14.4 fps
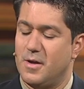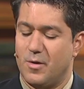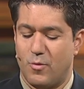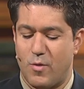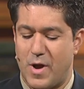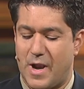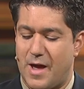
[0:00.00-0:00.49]

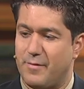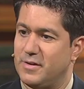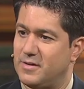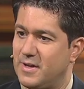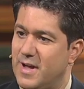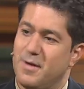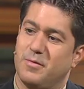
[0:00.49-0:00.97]
Well,
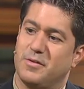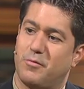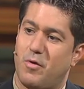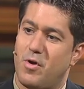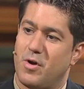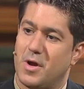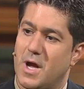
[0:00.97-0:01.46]
obviously I was
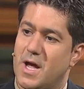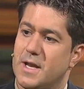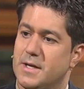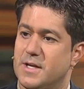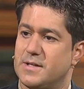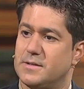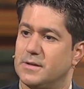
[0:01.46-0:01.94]
wrong.
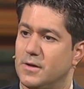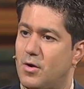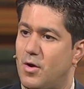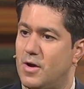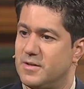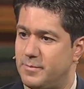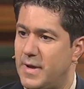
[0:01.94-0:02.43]
God doesn't
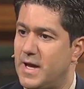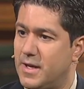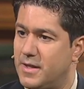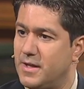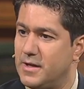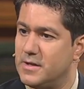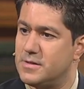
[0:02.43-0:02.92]
cause bad
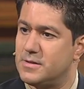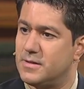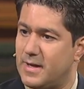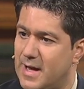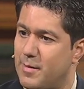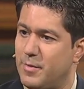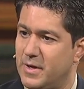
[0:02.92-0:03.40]
things to
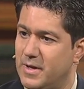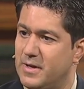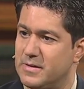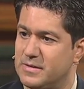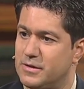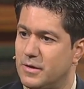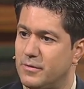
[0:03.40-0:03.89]
happen to
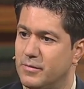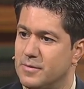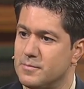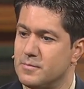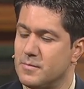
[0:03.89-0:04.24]
His children.